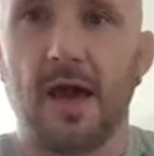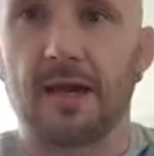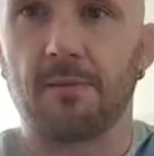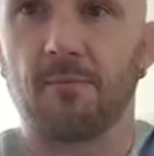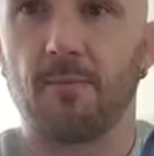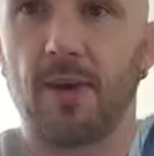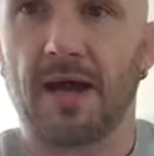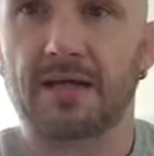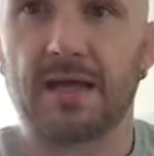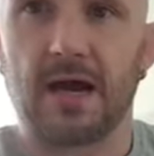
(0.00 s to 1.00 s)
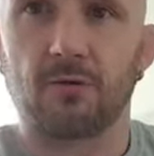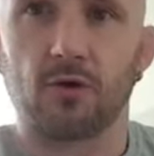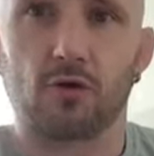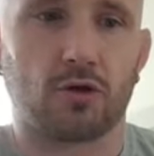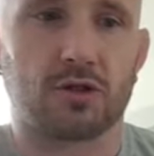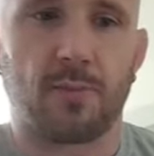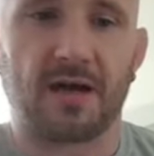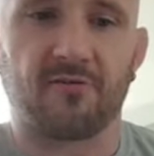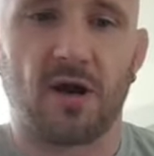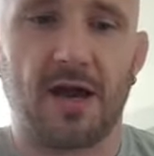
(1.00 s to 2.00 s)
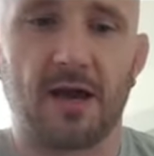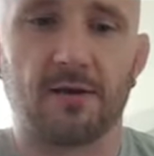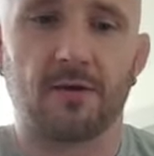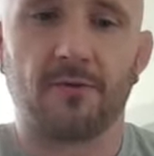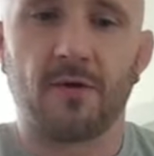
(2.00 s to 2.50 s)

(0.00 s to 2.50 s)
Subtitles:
and then back down across the back of my hand.